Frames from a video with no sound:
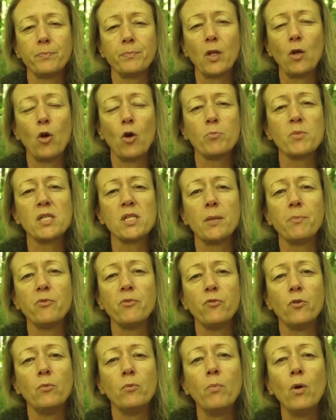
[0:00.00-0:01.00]
concept
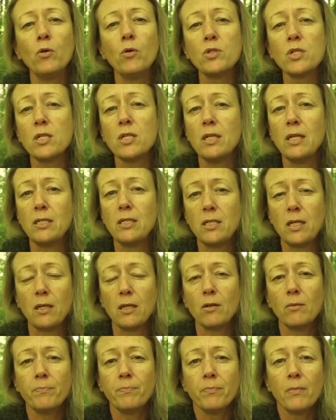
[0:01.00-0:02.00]
for most knitting
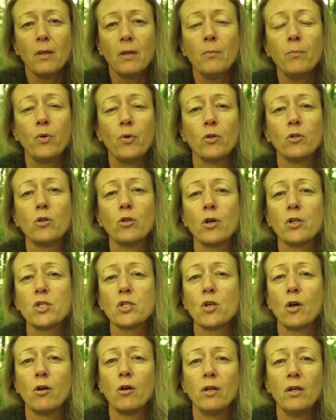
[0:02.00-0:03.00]
podcasts
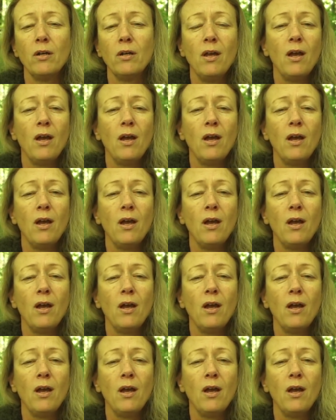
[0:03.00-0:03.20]
are.